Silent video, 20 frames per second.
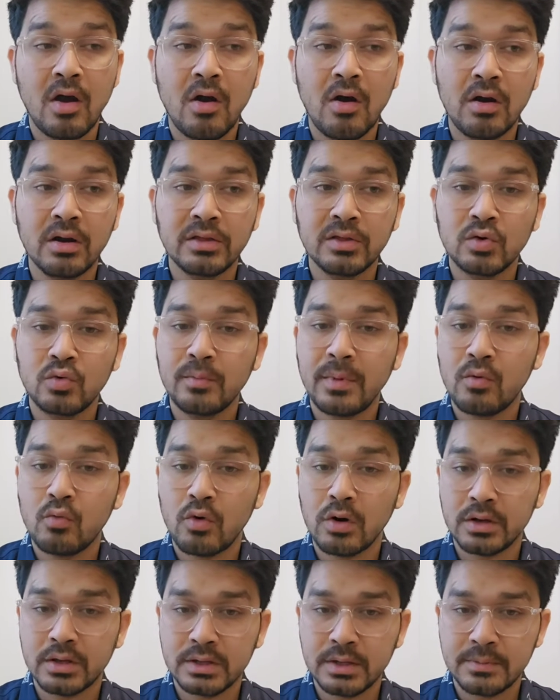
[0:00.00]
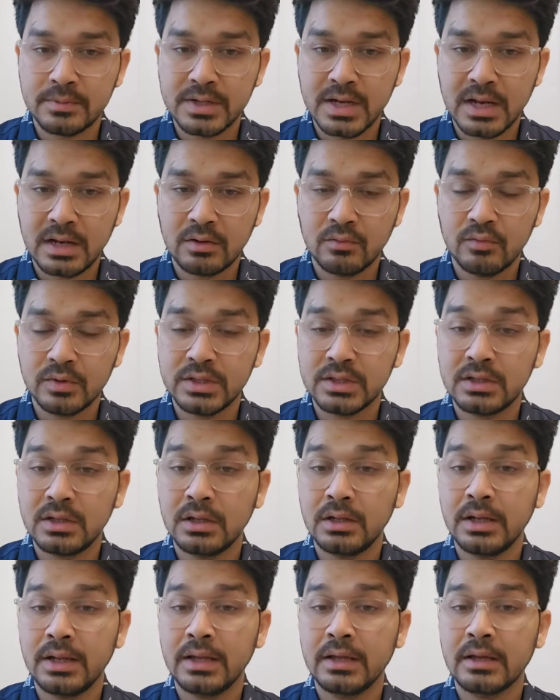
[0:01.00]
or through my WhatsApp channel, which
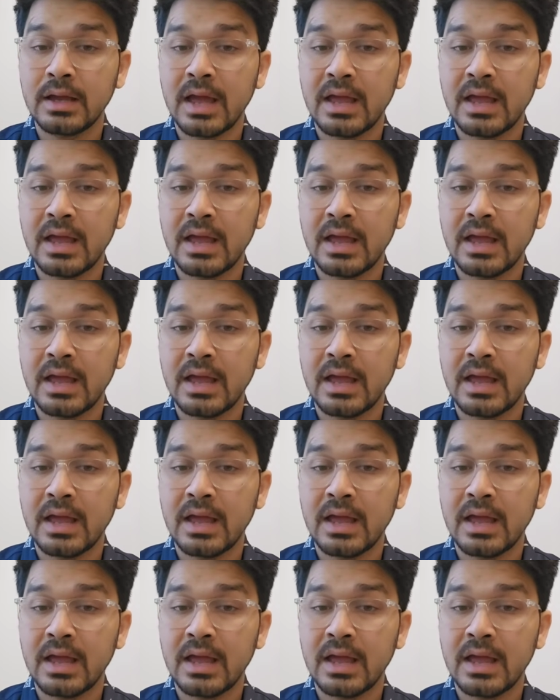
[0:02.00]
the link